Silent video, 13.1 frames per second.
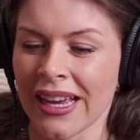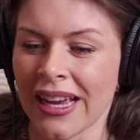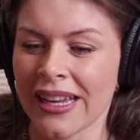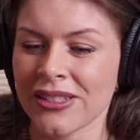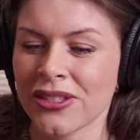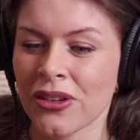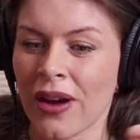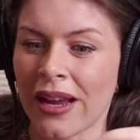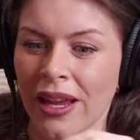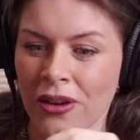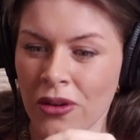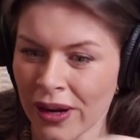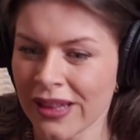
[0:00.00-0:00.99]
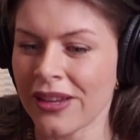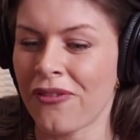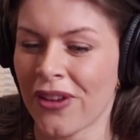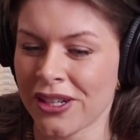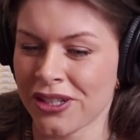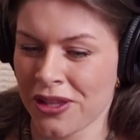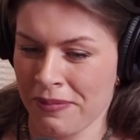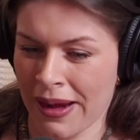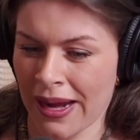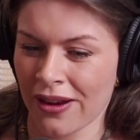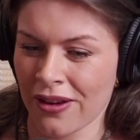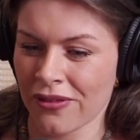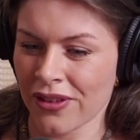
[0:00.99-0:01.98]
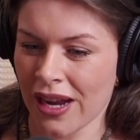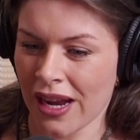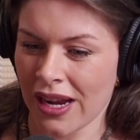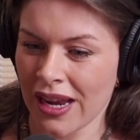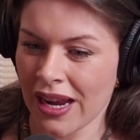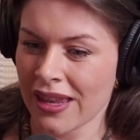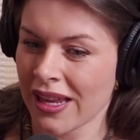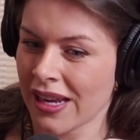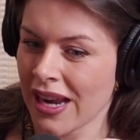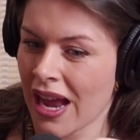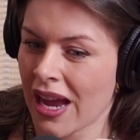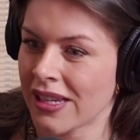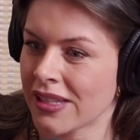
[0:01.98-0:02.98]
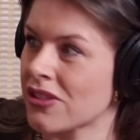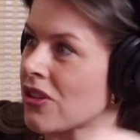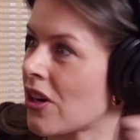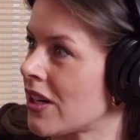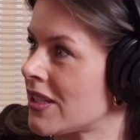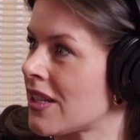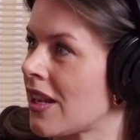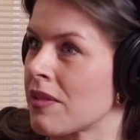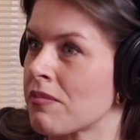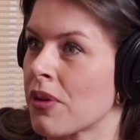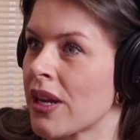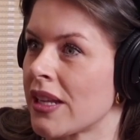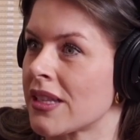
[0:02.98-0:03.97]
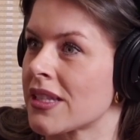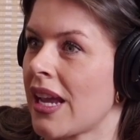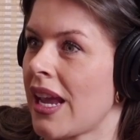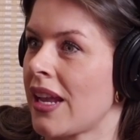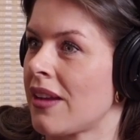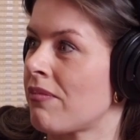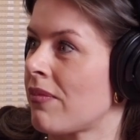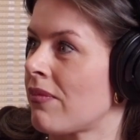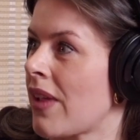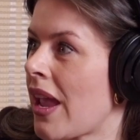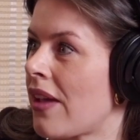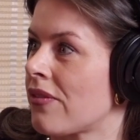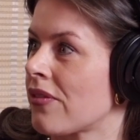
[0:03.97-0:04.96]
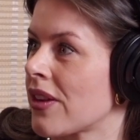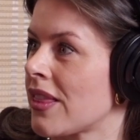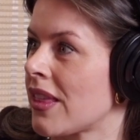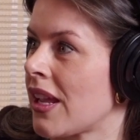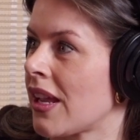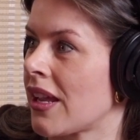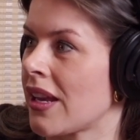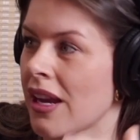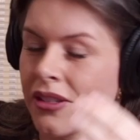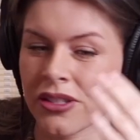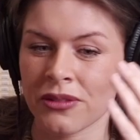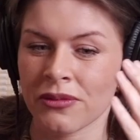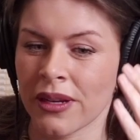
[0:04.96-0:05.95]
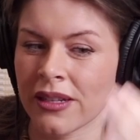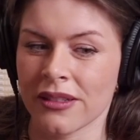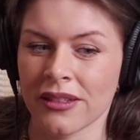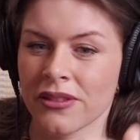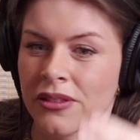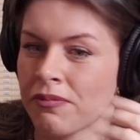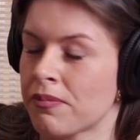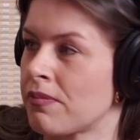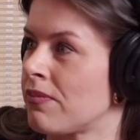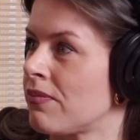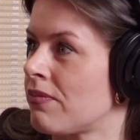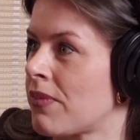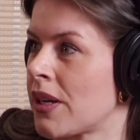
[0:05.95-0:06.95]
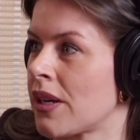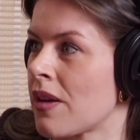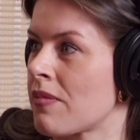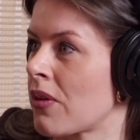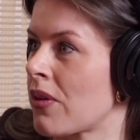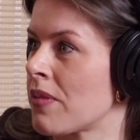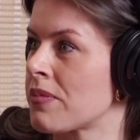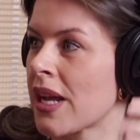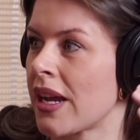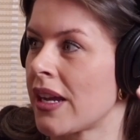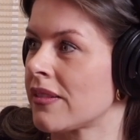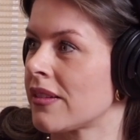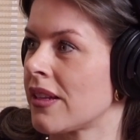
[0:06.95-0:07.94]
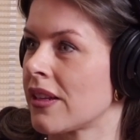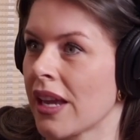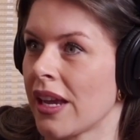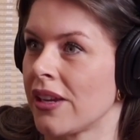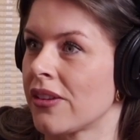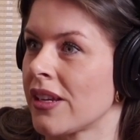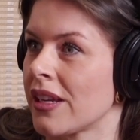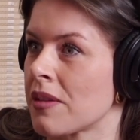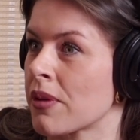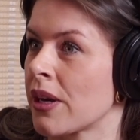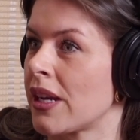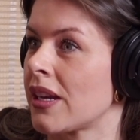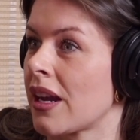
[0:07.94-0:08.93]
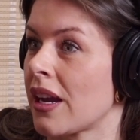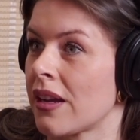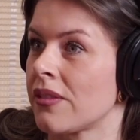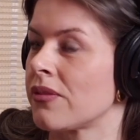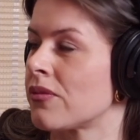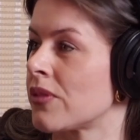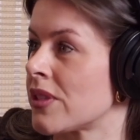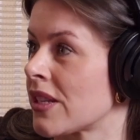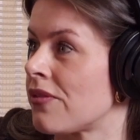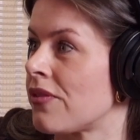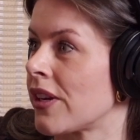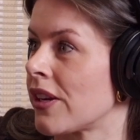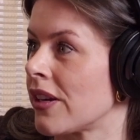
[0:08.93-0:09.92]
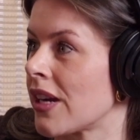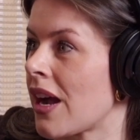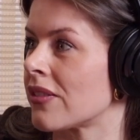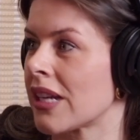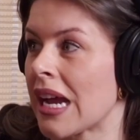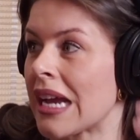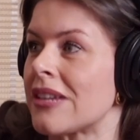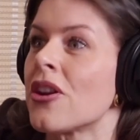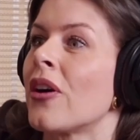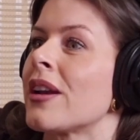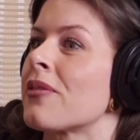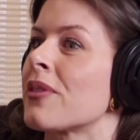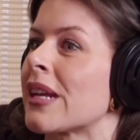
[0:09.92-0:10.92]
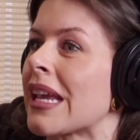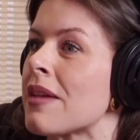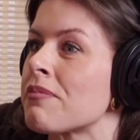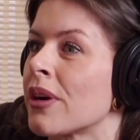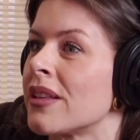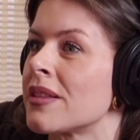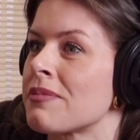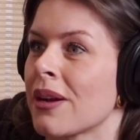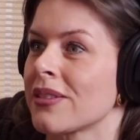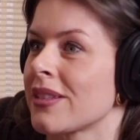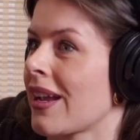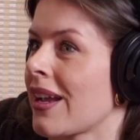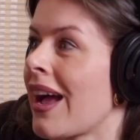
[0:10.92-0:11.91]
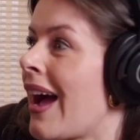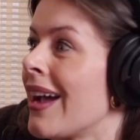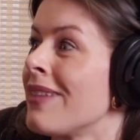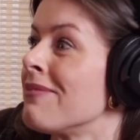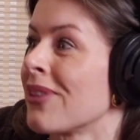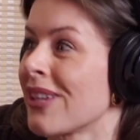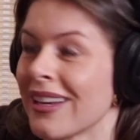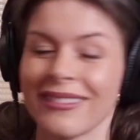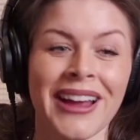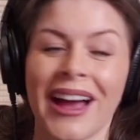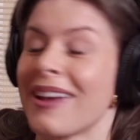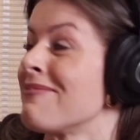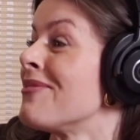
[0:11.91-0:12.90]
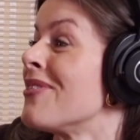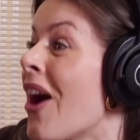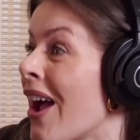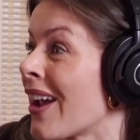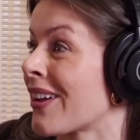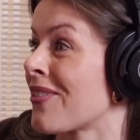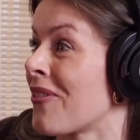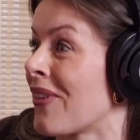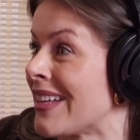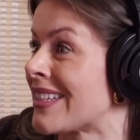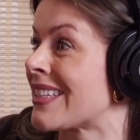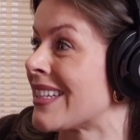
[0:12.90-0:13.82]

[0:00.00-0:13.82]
so I like quickly finished the painting overnight, and then I started selling prints and everything. And I just put it on my website. Okay, you can get a print. I was going to figure it out. And I had no idea where to get prints, but I was like, I'm not going to waste this